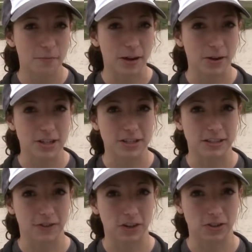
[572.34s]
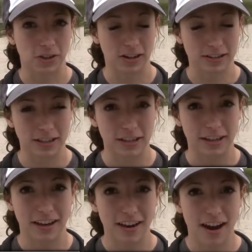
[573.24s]
My question is for Coach
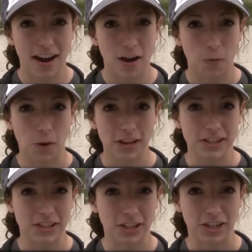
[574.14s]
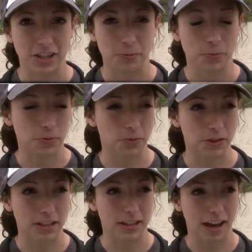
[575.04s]
Skrosky. What is your
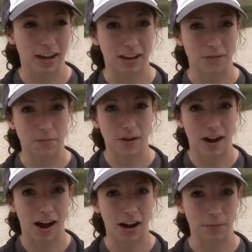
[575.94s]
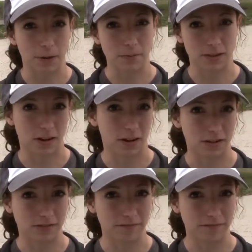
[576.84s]
pre-game hype-up song?